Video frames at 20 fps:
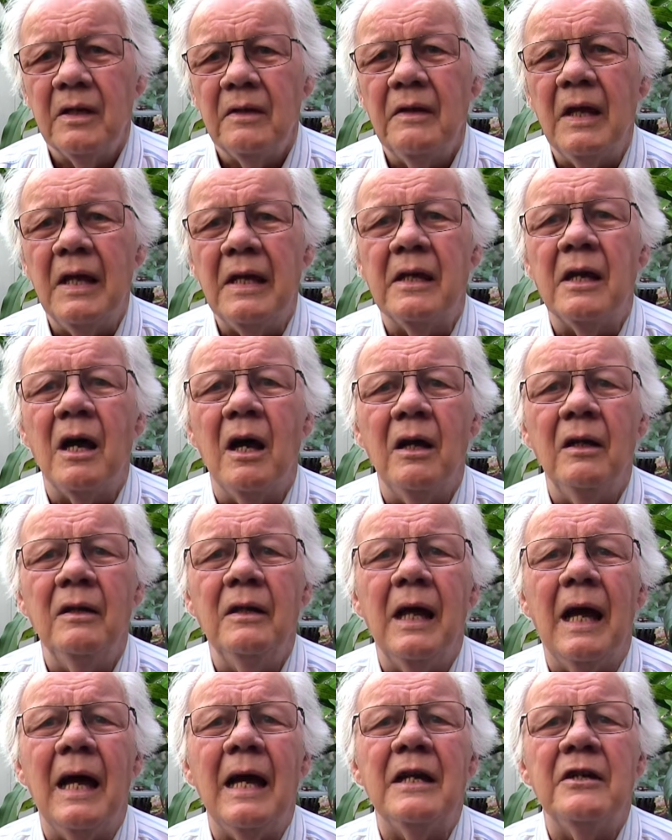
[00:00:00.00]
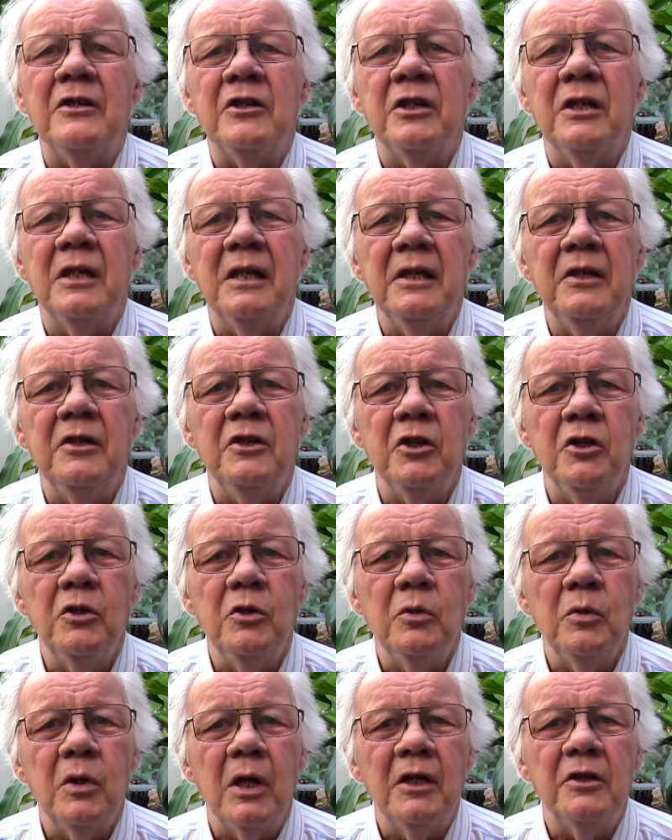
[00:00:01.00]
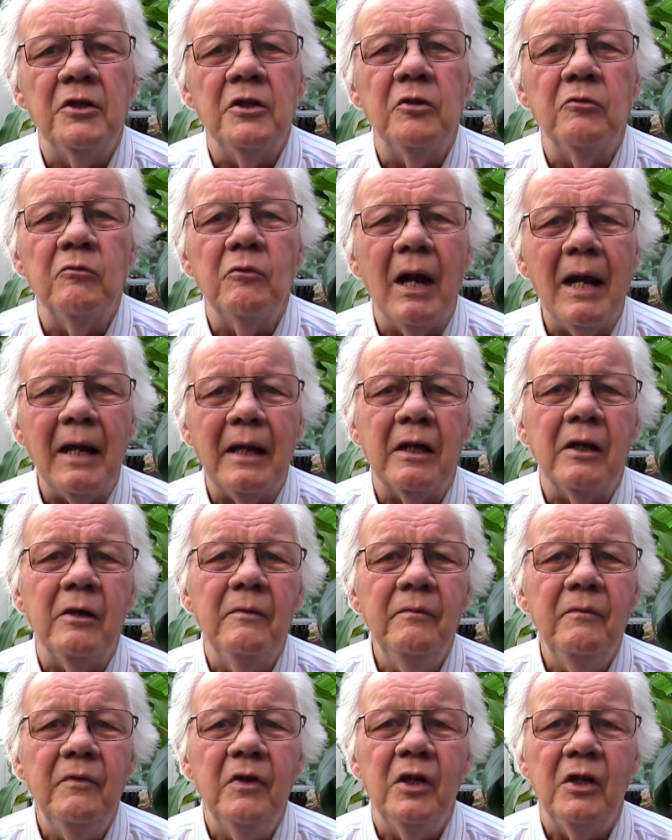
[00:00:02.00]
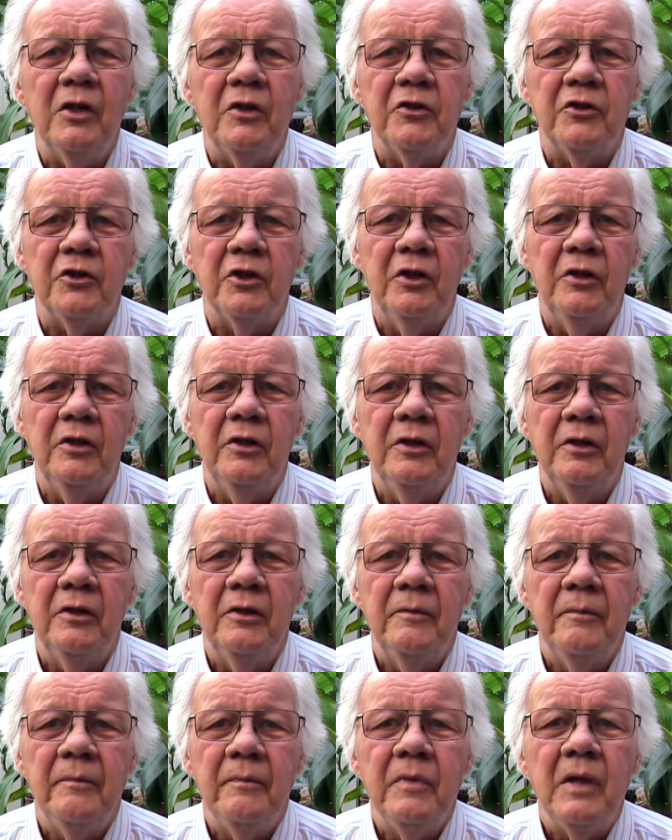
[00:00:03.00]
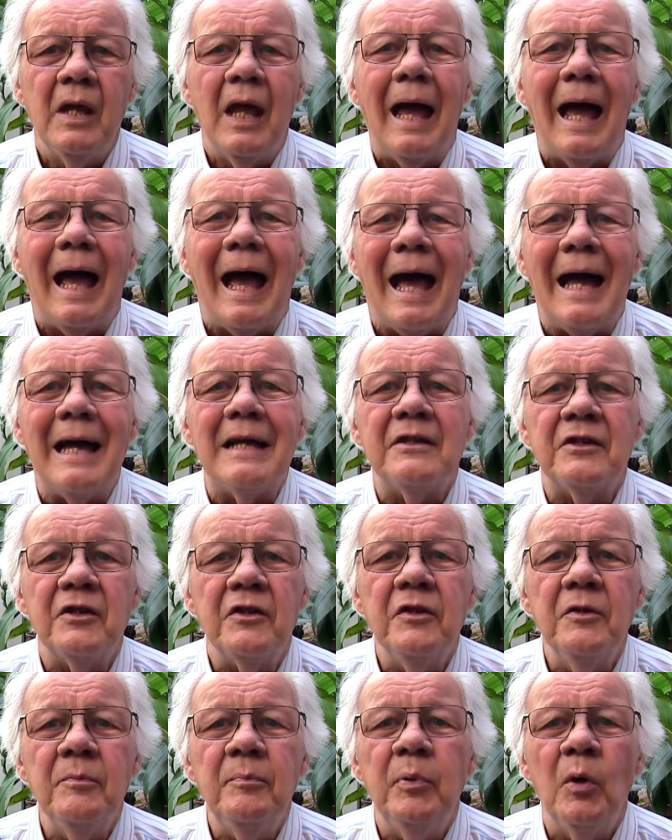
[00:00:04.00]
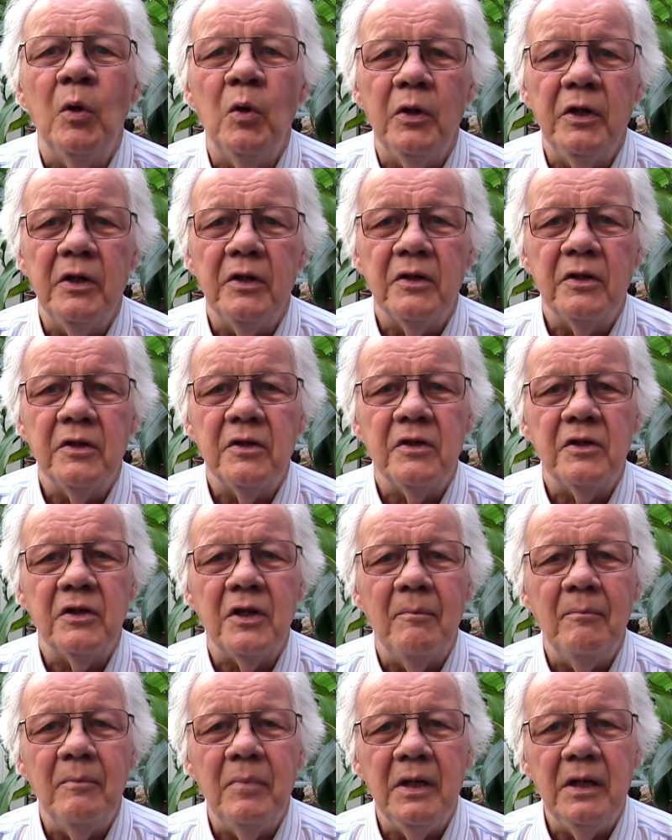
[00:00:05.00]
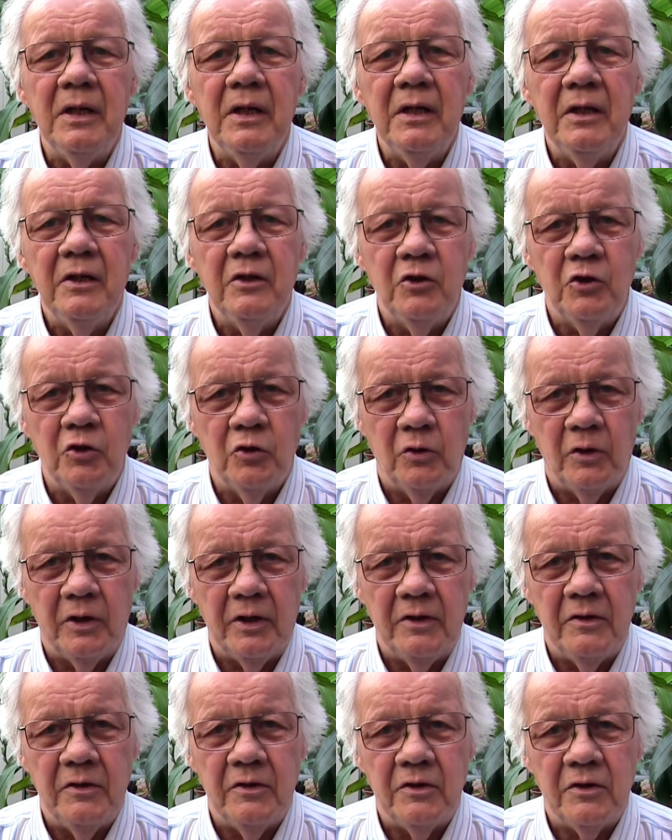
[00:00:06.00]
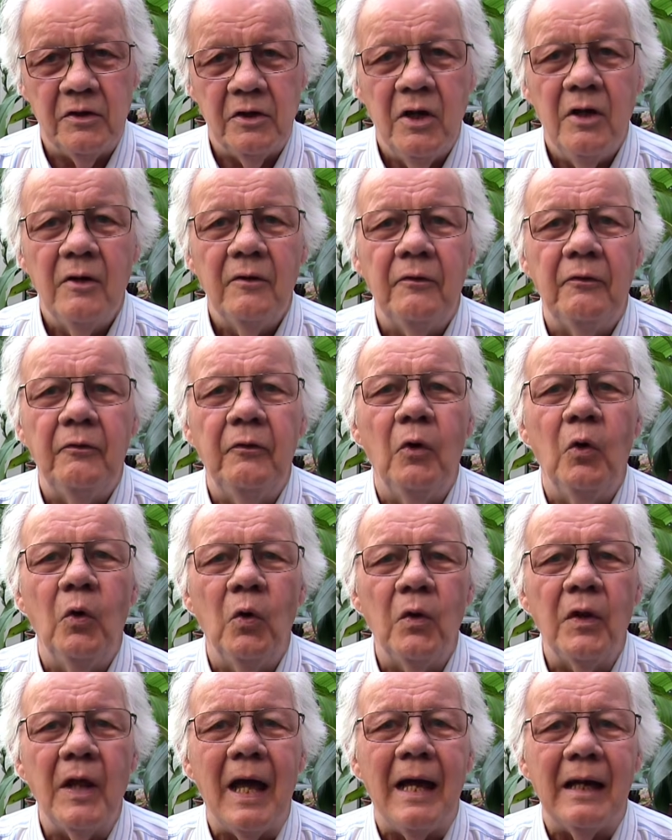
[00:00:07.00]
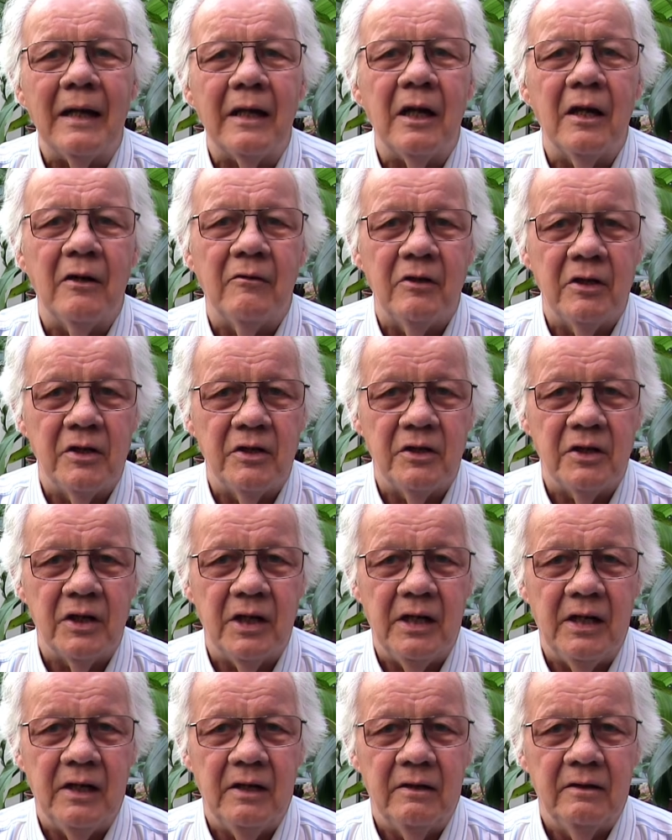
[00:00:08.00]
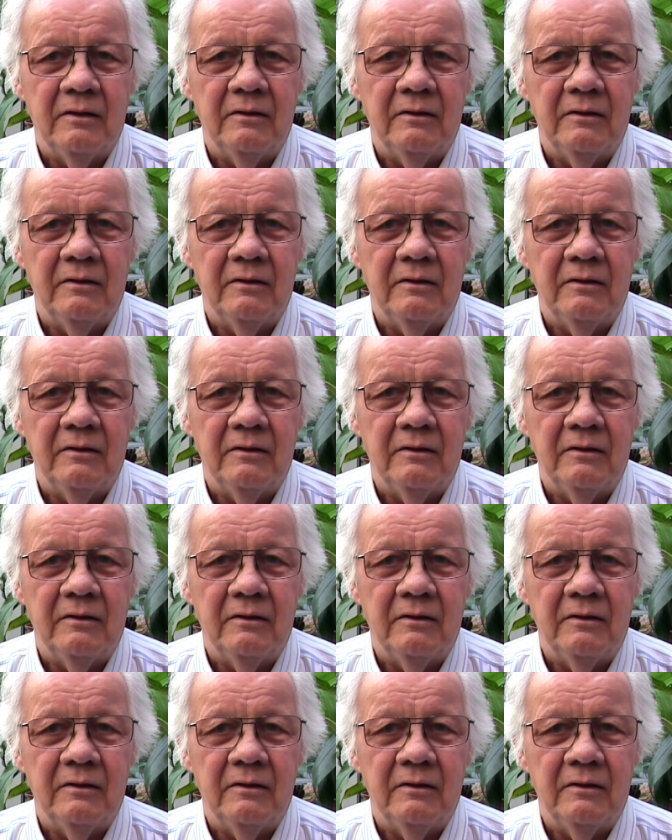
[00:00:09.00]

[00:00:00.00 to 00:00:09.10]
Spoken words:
they can't actually do a direct conversion at the point somebody joins for that currency.